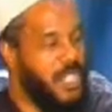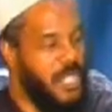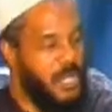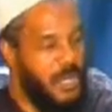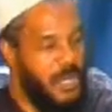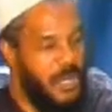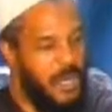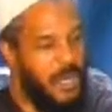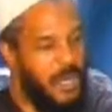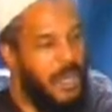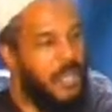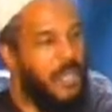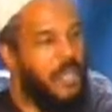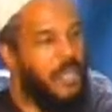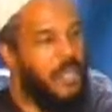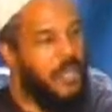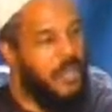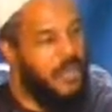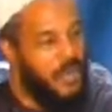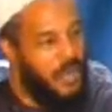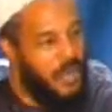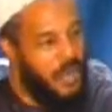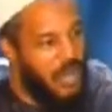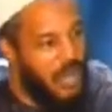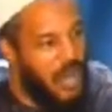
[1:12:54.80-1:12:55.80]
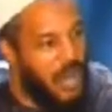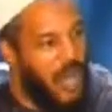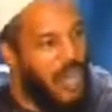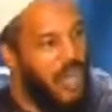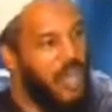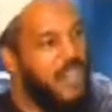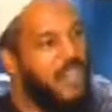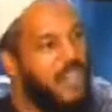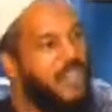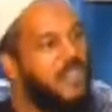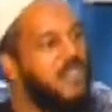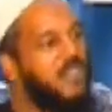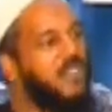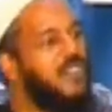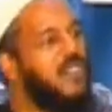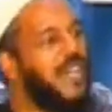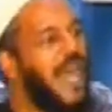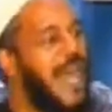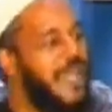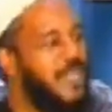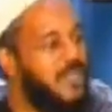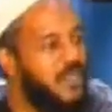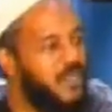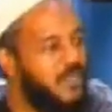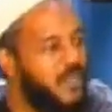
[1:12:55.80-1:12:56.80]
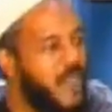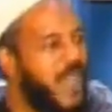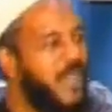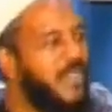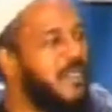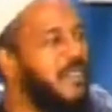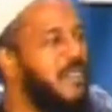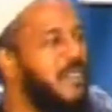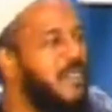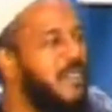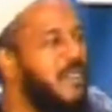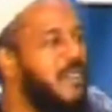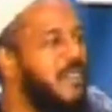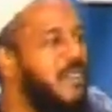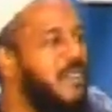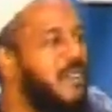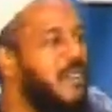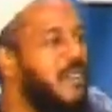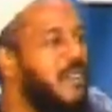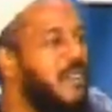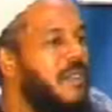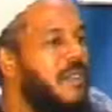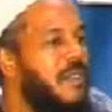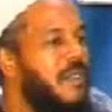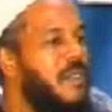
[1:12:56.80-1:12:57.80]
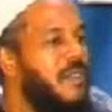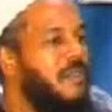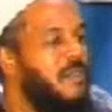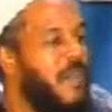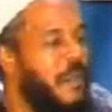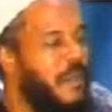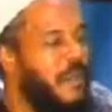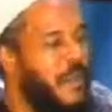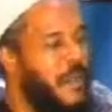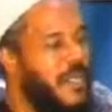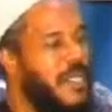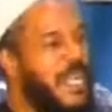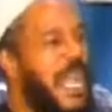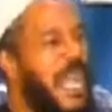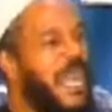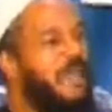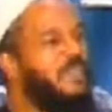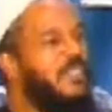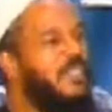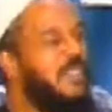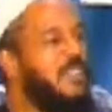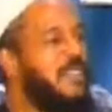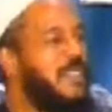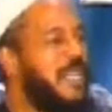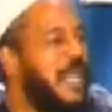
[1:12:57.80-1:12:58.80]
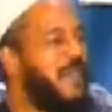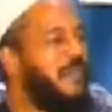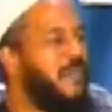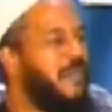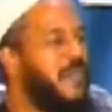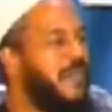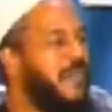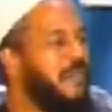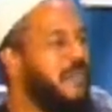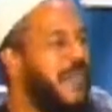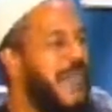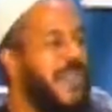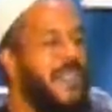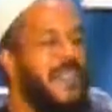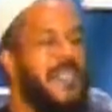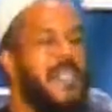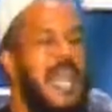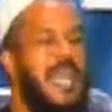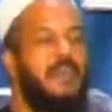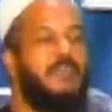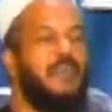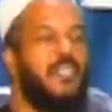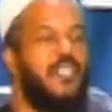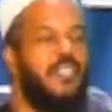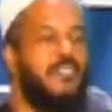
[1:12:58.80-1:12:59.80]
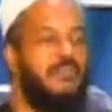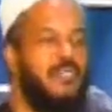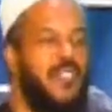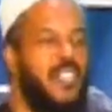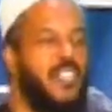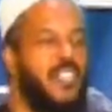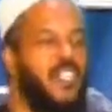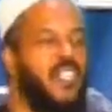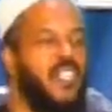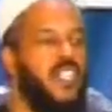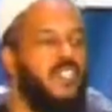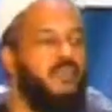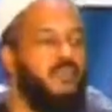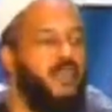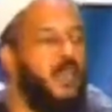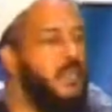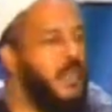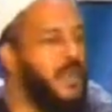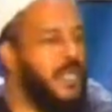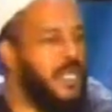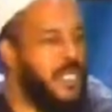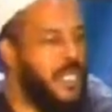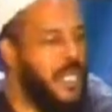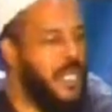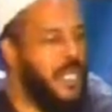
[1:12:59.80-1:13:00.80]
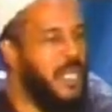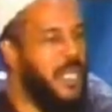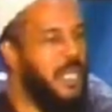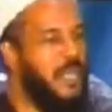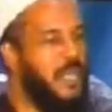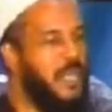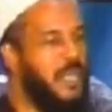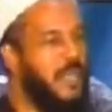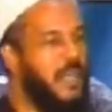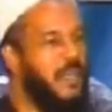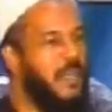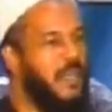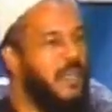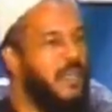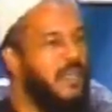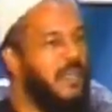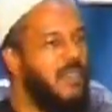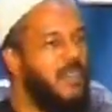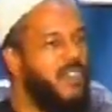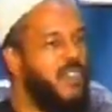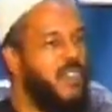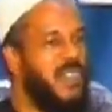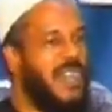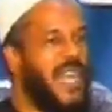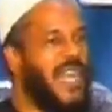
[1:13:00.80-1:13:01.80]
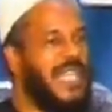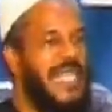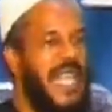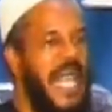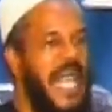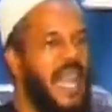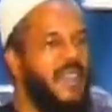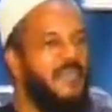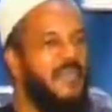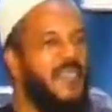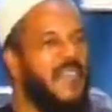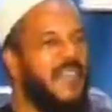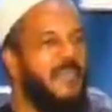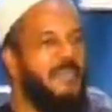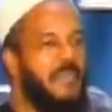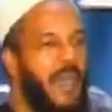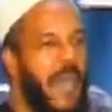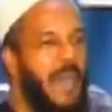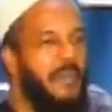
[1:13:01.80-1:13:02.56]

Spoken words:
And she learns that dress from the time she's 7. By the time she reaches puberty, you'll not have